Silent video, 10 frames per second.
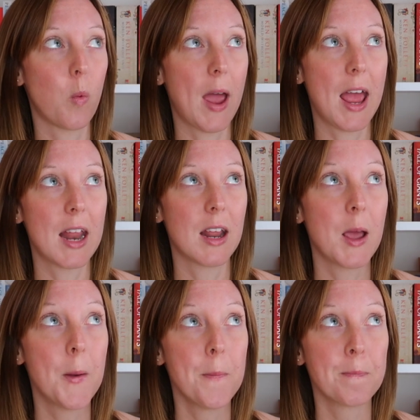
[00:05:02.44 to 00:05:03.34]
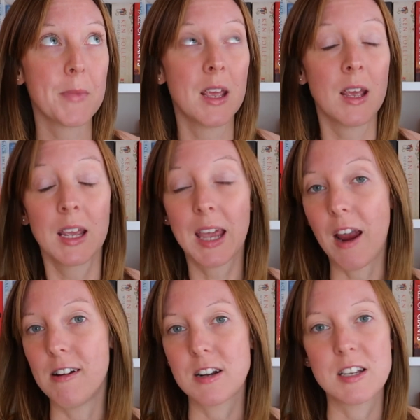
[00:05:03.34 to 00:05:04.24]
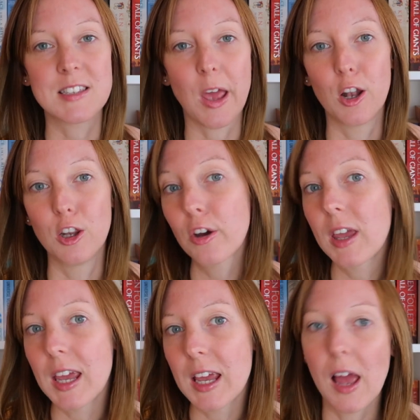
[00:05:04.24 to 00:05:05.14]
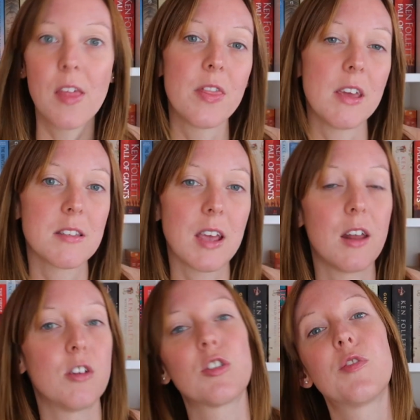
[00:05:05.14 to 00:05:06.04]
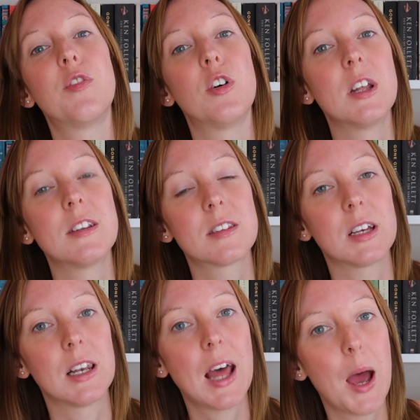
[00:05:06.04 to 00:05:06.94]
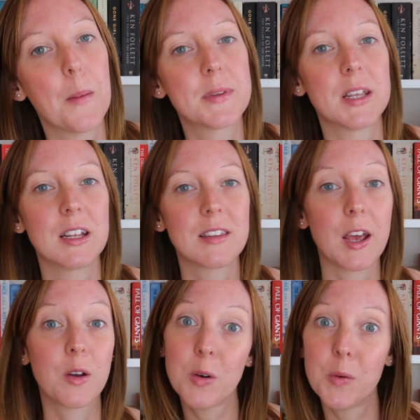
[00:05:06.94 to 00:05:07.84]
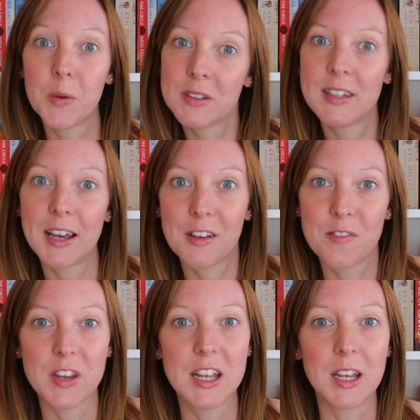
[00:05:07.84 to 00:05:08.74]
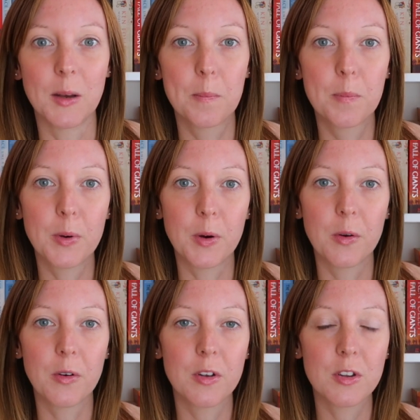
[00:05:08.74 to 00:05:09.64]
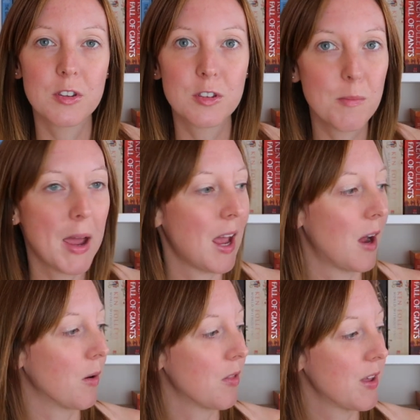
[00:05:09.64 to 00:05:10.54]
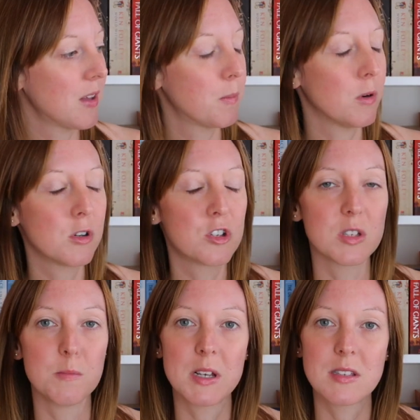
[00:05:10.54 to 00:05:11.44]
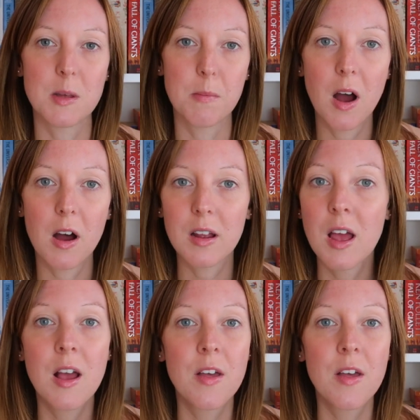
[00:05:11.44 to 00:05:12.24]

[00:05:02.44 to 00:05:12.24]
when characters get lucky and things kind of just fall into their laps and it's like, oh, wasn't that convenient? But somehow this book just missed the mark.